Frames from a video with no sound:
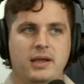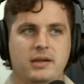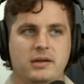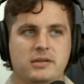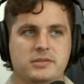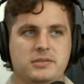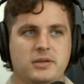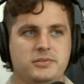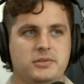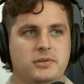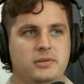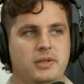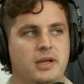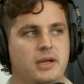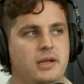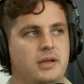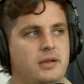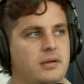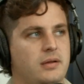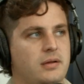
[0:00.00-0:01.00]
and it's also
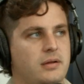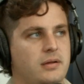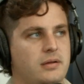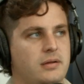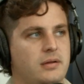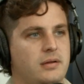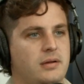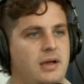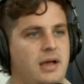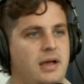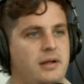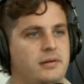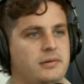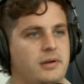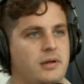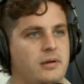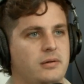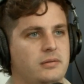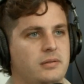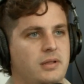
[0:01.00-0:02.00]
like, I don't
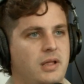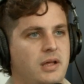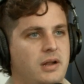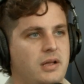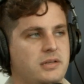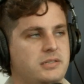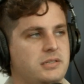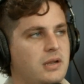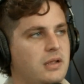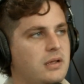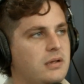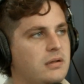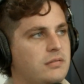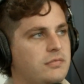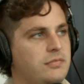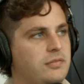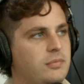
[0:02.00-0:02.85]
know, let us live.